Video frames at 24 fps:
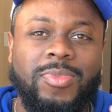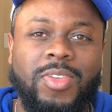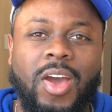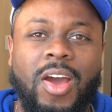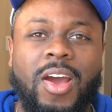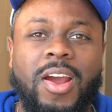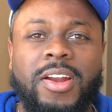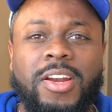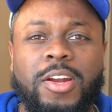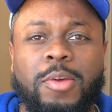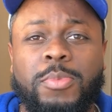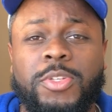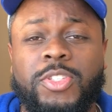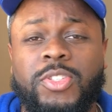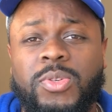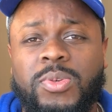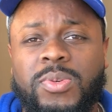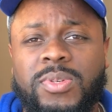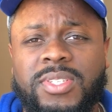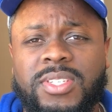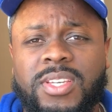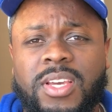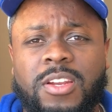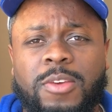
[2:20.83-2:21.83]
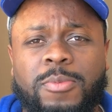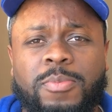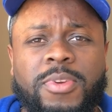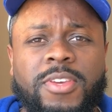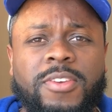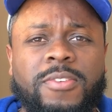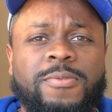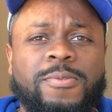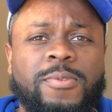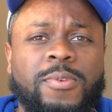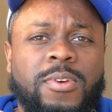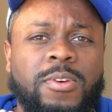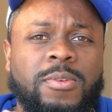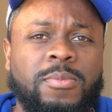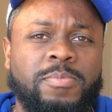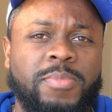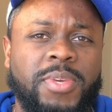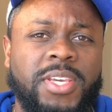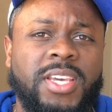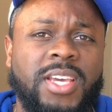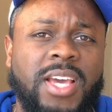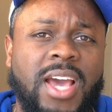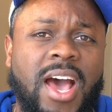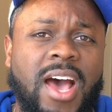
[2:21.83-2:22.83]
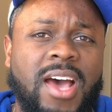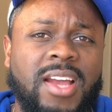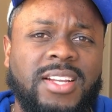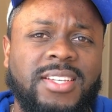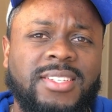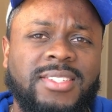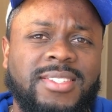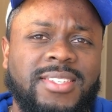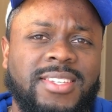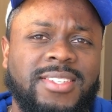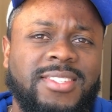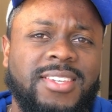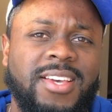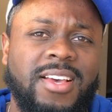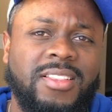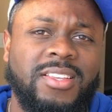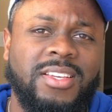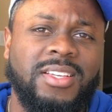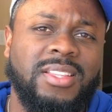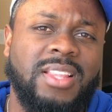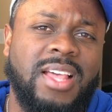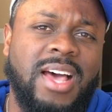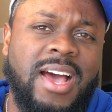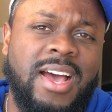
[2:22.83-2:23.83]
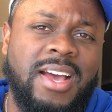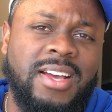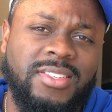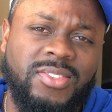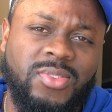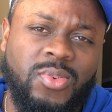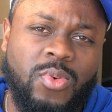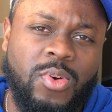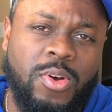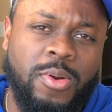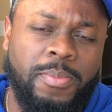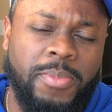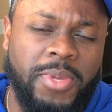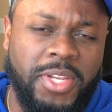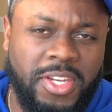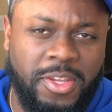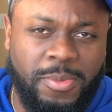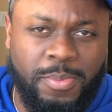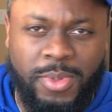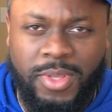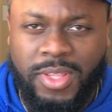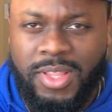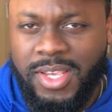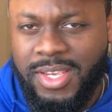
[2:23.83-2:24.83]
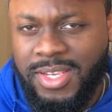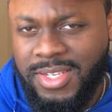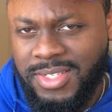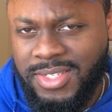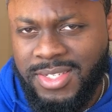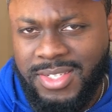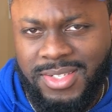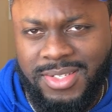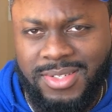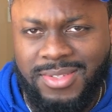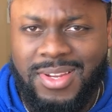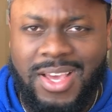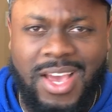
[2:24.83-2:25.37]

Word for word: All right, number two is gonna be from being honest to telling lies or manipulation.